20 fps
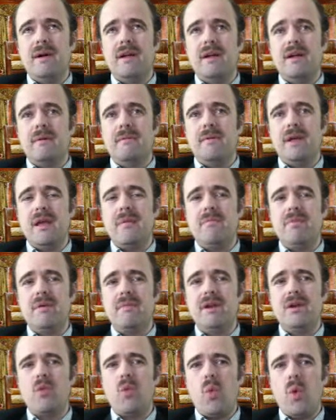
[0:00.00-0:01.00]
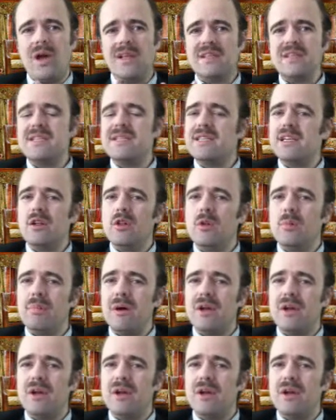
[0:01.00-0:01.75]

implement one single